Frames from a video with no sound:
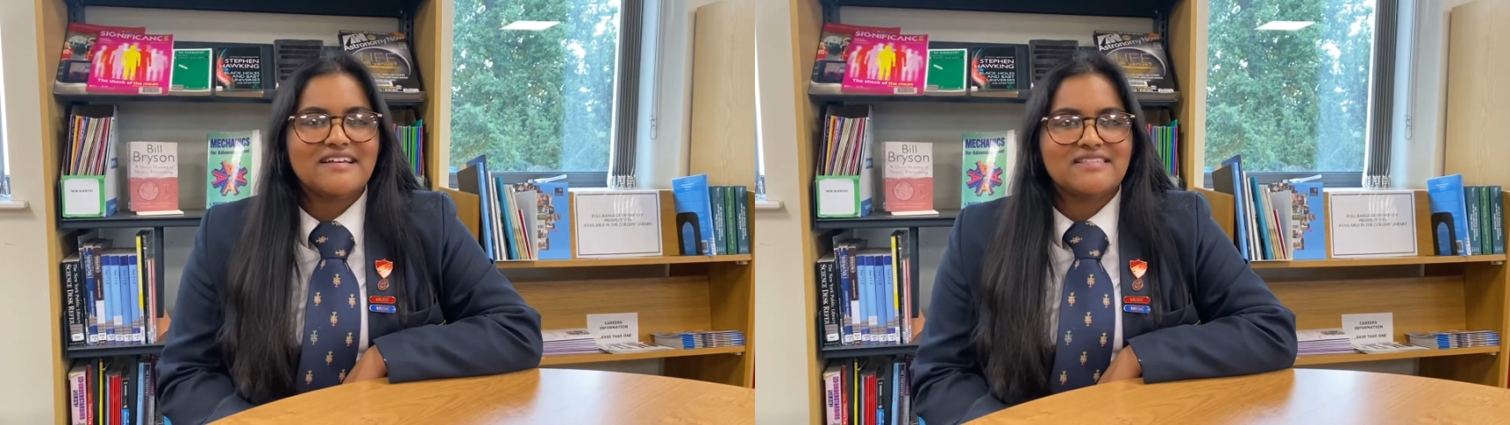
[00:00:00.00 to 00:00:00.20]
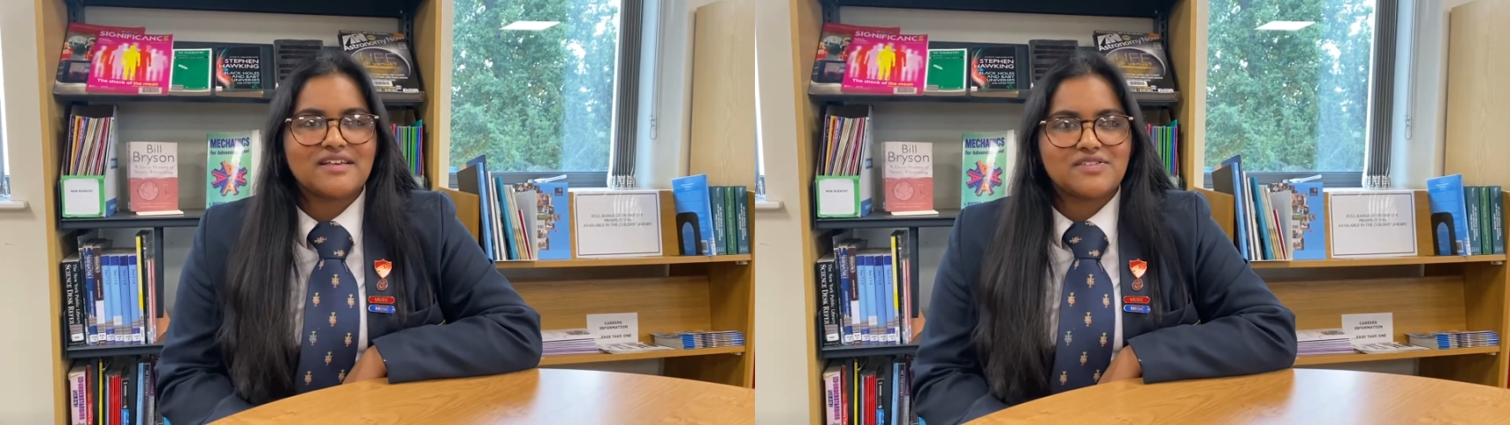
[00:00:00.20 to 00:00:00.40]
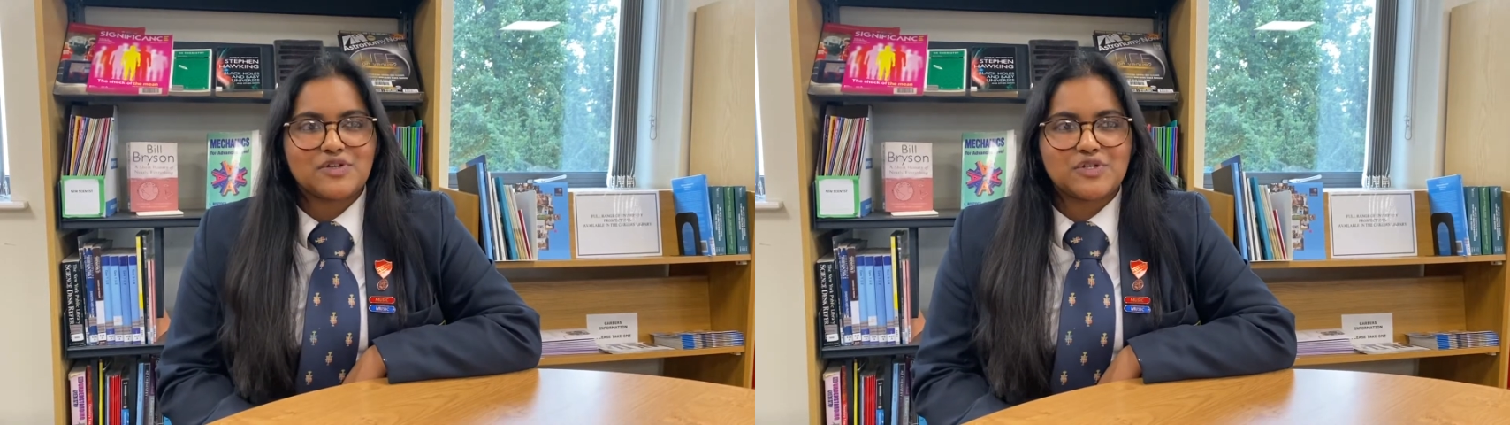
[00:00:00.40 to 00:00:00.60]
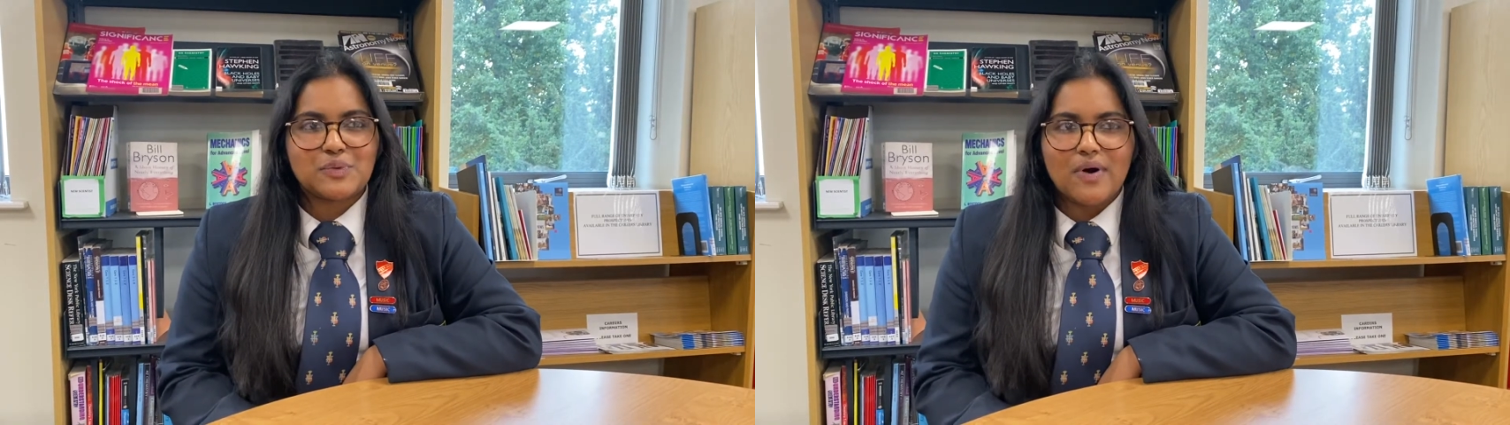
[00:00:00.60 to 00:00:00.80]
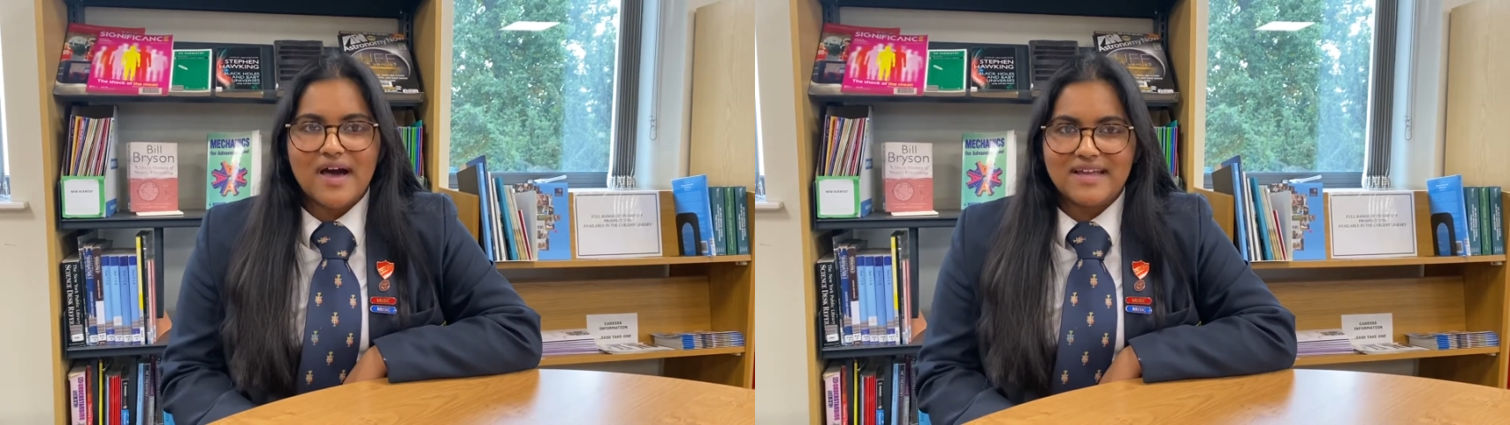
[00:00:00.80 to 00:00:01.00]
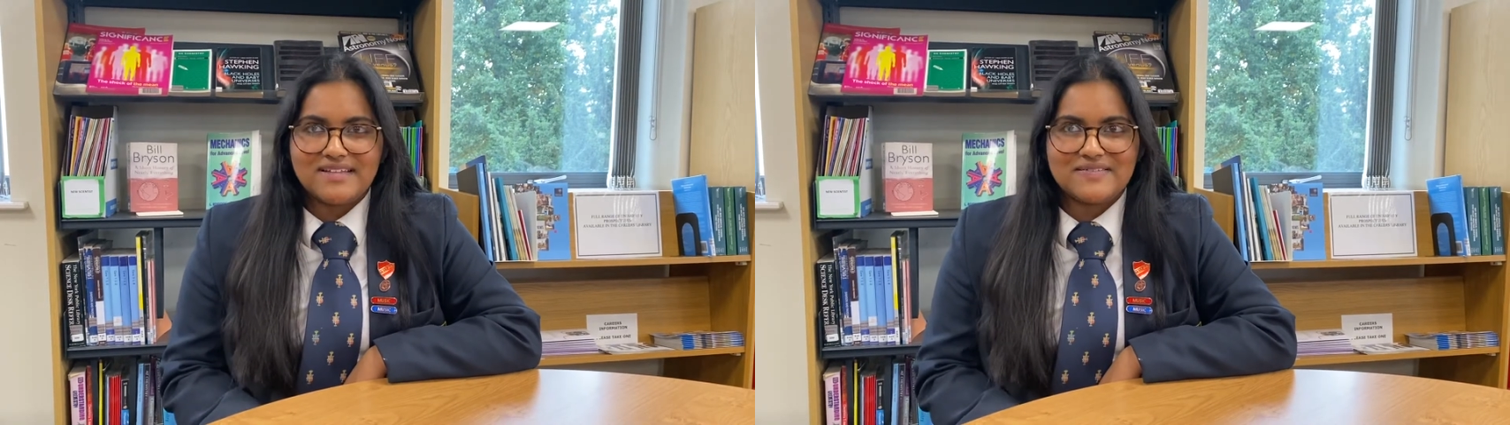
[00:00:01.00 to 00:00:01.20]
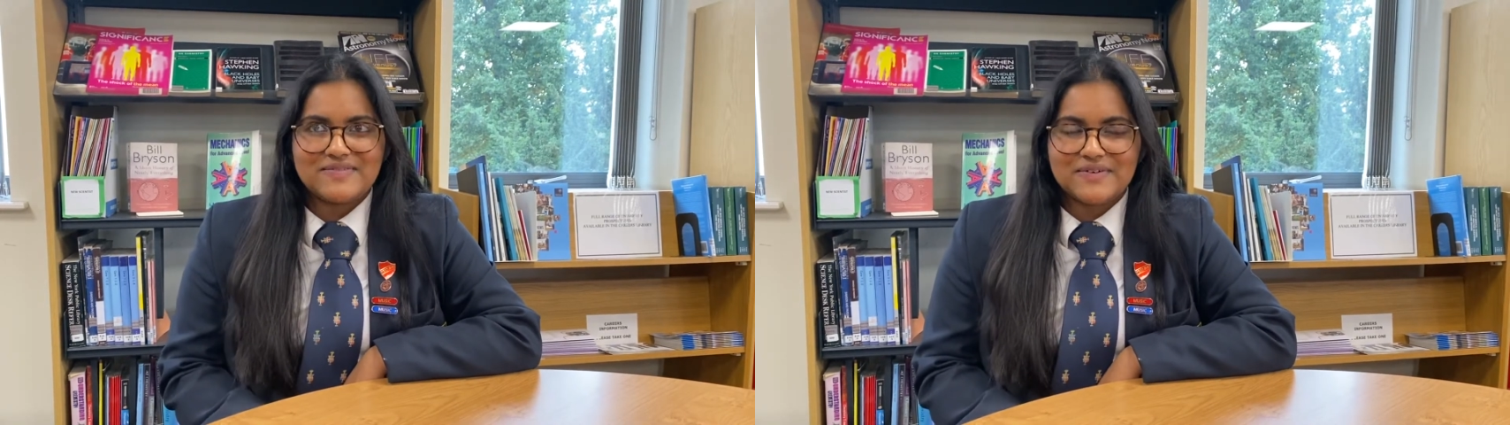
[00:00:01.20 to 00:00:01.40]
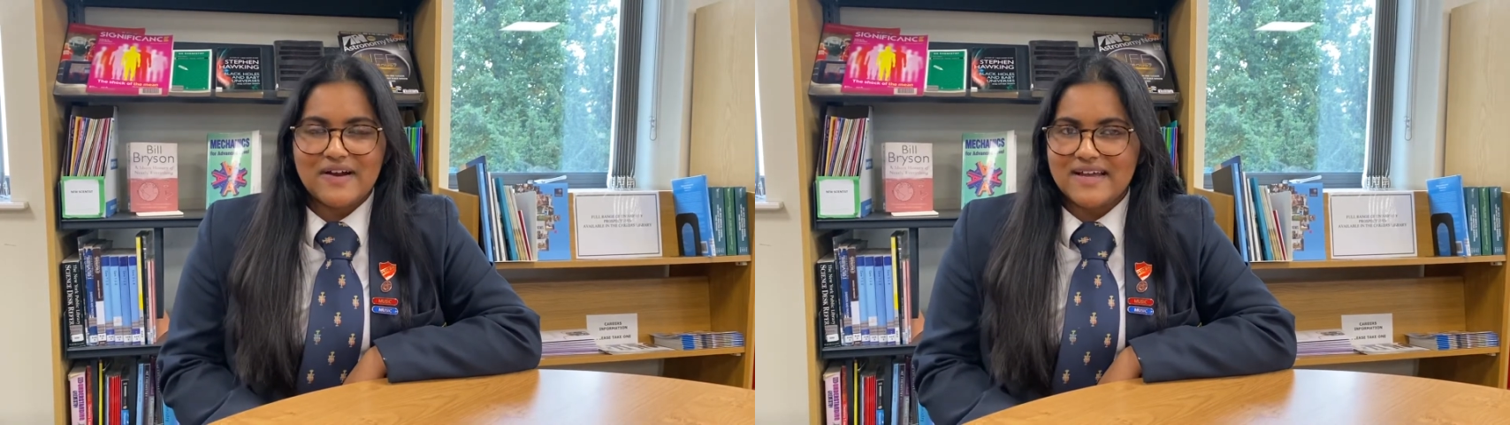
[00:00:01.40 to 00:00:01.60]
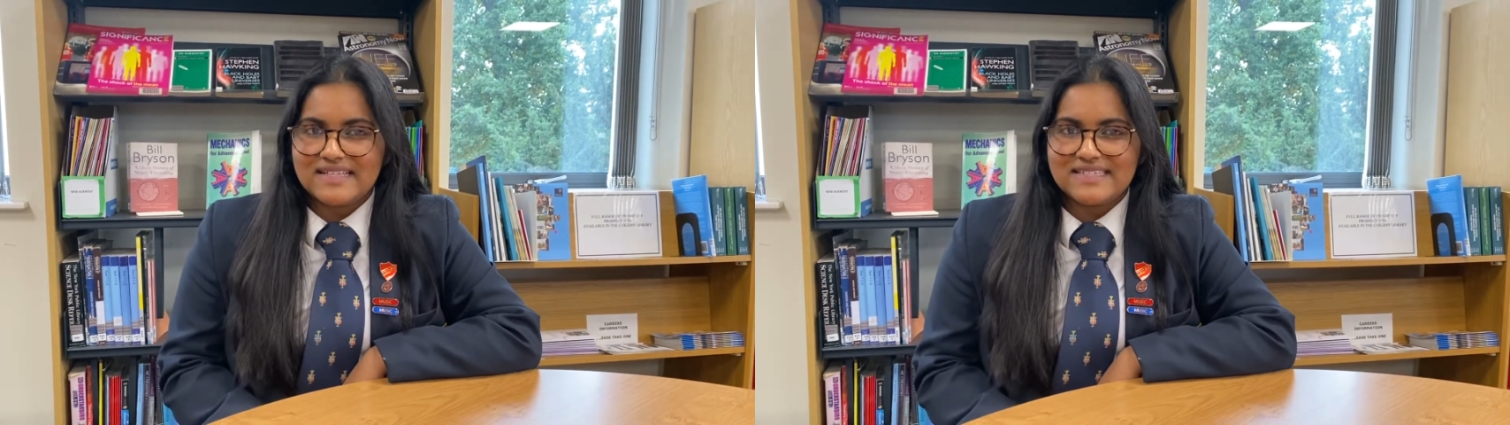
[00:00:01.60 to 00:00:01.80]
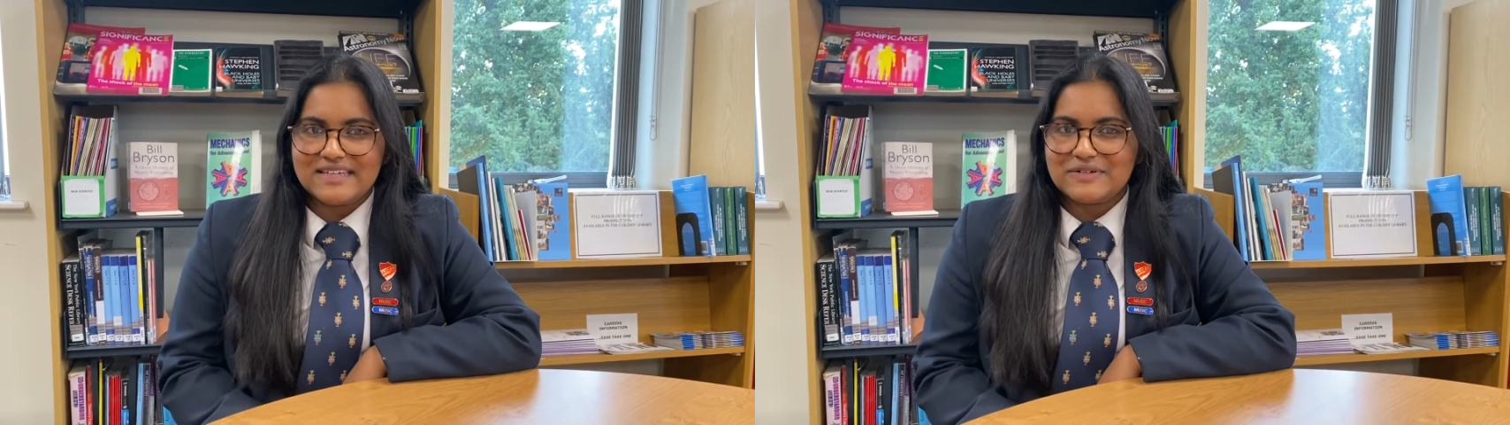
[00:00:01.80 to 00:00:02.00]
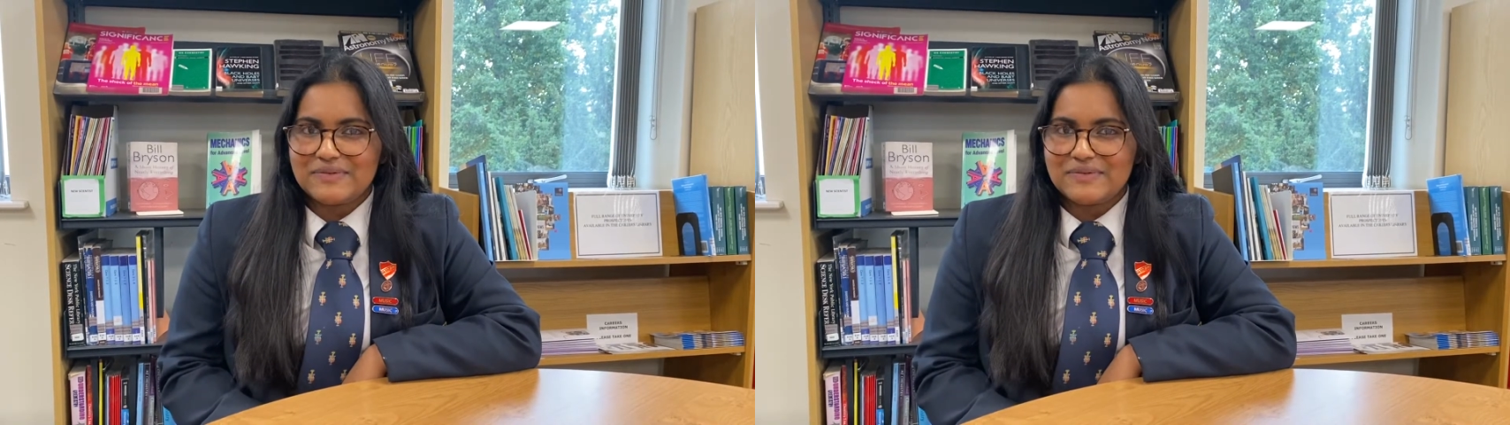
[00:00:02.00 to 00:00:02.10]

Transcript: There's such a wide variety and